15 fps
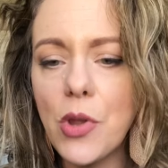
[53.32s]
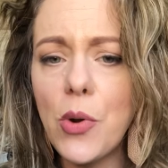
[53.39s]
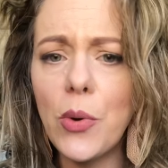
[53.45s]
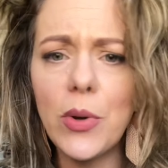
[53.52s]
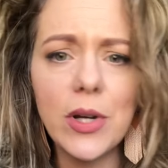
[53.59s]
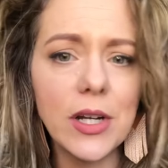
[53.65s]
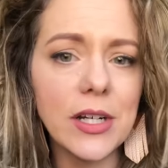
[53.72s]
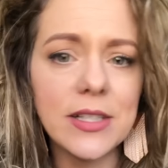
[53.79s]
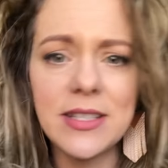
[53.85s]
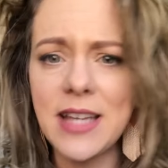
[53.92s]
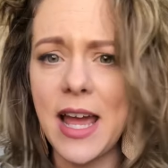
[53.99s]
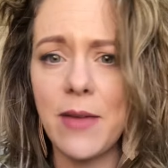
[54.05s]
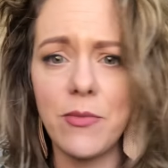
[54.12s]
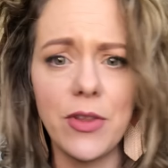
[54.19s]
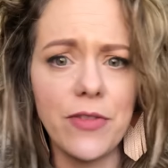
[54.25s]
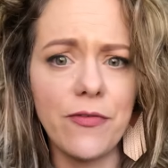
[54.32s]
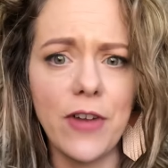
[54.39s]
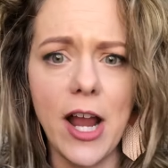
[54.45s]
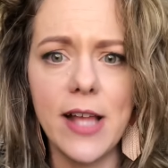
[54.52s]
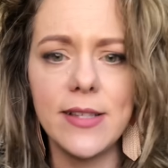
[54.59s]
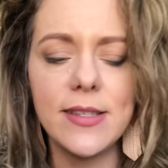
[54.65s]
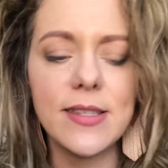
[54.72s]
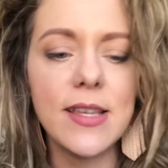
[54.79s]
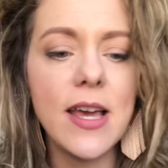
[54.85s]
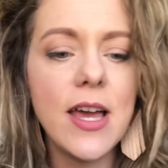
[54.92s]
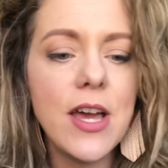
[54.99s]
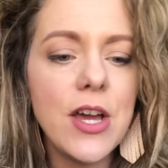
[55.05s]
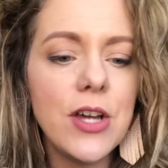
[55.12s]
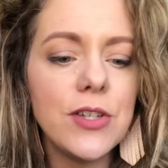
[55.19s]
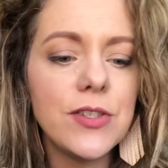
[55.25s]
or time with friends.
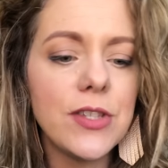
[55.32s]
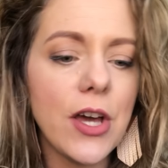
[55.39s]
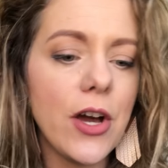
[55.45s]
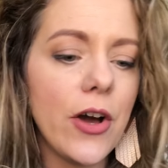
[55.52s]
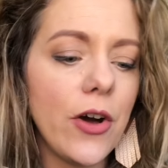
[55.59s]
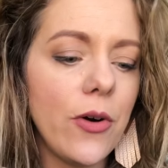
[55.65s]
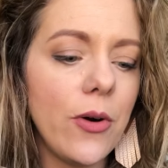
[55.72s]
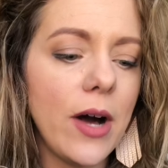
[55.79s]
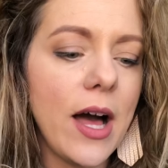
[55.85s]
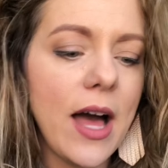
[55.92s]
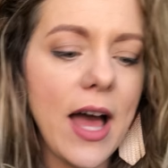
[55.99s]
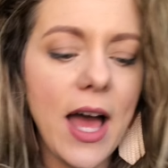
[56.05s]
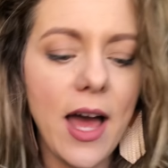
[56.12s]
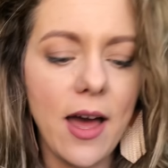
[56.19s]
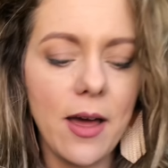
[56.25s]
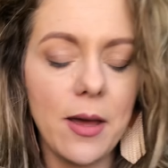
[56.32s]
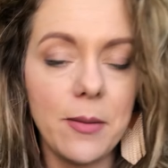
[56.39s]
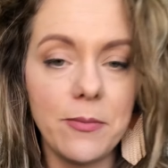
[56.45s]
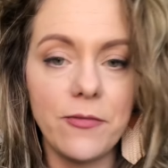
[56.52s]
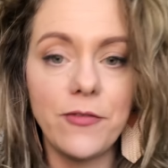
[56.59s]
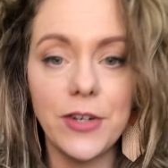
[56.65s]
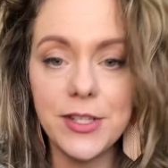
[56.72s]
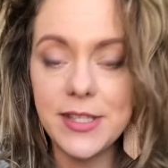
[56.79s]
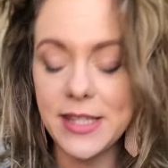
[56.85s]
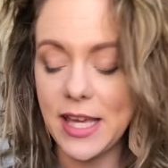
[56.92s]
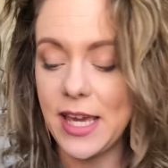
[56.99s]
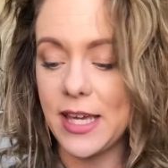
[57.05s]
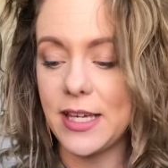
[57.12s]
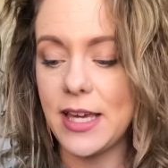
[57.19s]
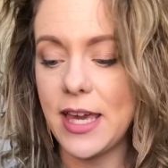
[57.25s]
So first
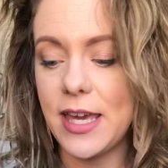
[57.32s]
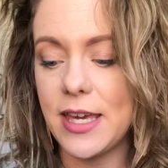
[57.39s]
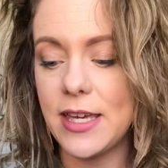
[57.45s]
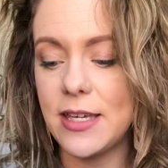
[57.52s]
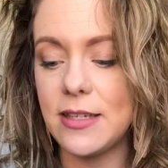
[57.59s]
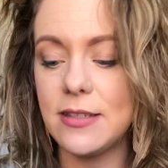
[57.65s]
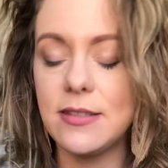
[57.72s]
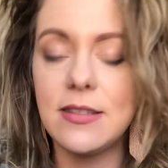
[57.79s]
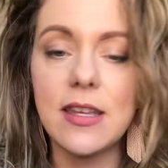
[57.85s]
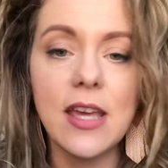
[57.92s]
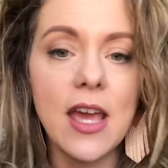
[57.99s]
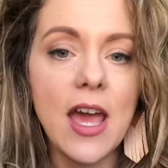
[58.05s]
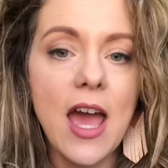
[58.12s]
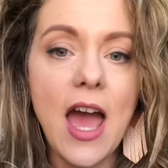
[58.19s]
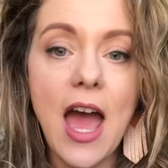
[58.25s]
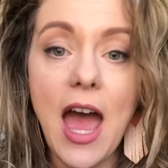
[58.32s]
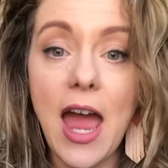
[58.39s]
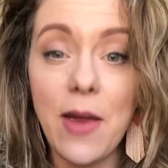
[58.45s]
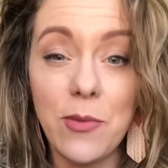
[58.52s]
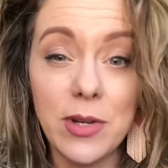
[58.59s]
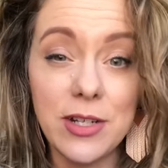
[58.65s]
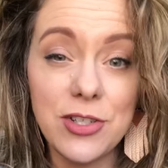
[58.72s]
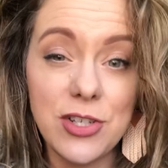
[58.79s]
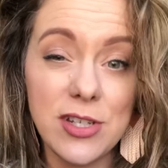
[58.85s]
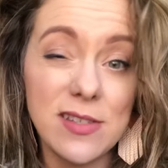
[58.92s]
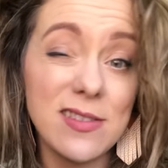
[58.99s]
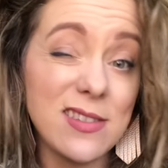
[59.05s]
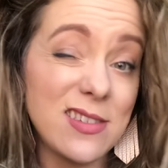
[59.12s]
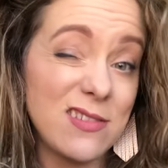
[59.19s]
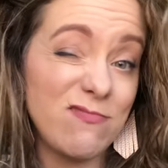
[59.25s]
thing is I want to
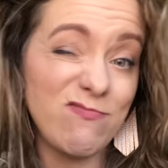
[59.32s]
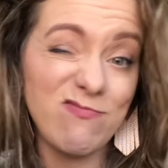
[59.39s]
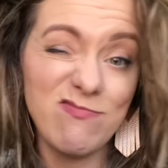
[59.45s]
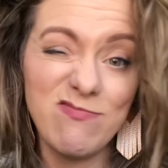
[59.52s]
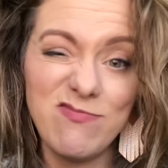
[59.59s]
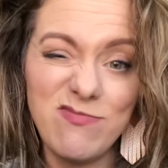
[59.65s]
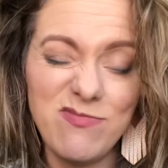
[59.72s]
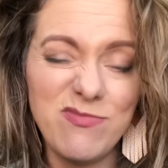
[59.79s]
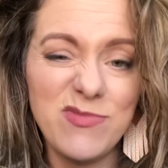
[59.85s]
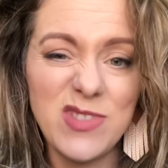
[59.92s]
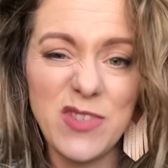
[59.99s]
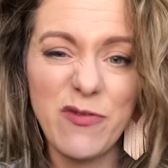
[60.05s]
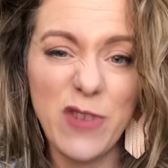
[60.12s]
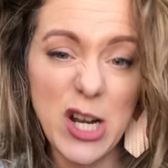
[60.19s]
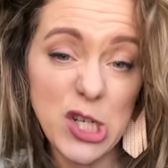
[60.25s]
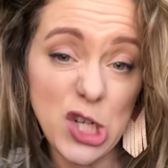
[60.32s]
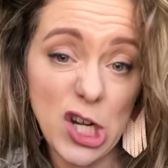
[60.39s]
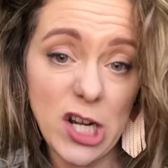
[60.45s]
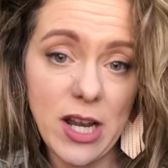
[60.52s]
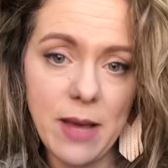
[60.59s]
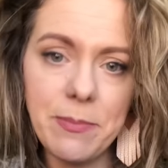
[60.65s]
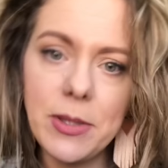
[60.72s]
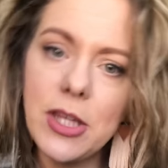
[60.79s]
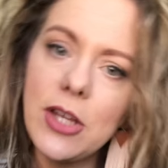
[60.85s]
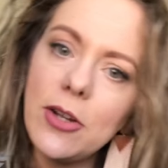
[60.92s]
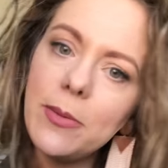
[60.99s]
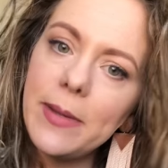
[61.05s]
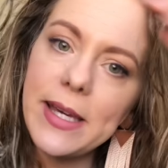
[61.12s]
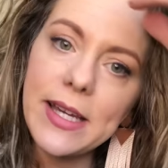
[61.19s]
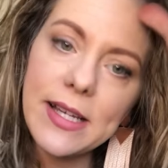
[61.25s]
just freshen it up a
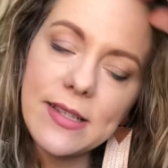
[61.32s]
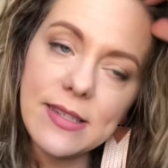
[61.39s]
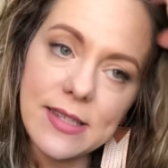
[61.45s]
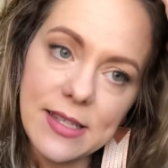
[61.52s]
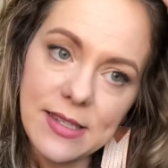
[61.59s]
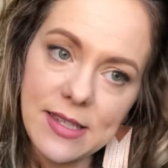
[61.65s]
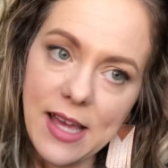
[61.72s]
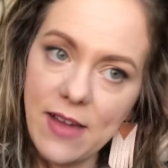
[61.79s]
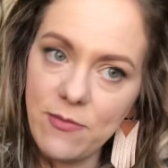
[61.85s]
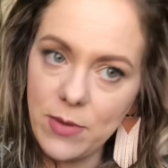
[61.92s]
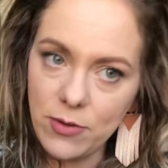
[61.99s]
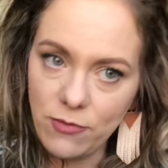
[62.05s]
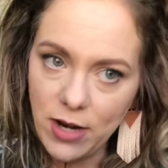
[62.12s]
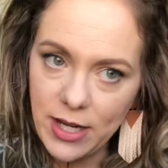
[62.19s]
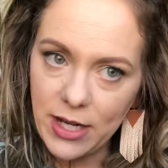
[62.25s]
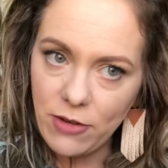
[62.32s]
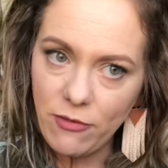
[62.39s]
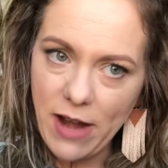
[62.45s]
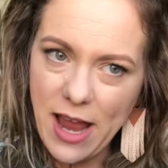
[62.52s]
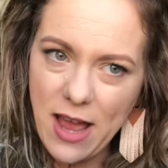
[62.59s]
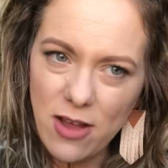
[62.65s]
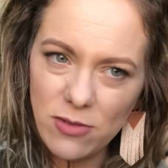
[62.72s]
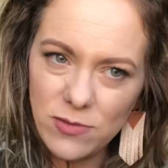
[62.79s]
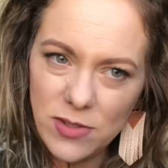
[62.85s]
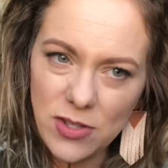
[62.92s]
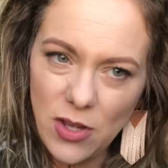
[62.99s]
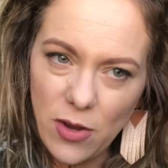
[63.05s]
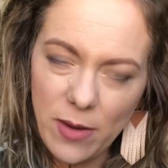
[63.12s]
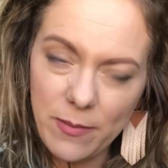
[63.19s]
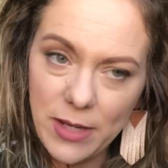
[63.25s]
little bit since I've been running around.
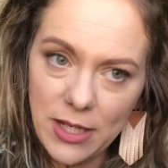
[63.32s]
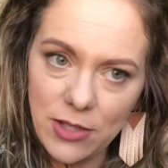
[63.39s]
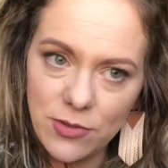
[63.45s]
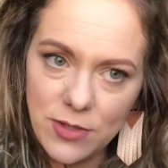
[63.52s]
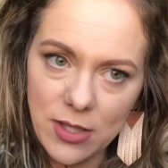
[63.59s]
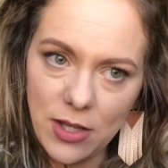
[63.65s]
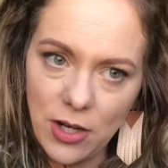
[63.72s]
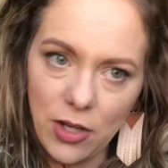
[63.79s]
So I'm going to use a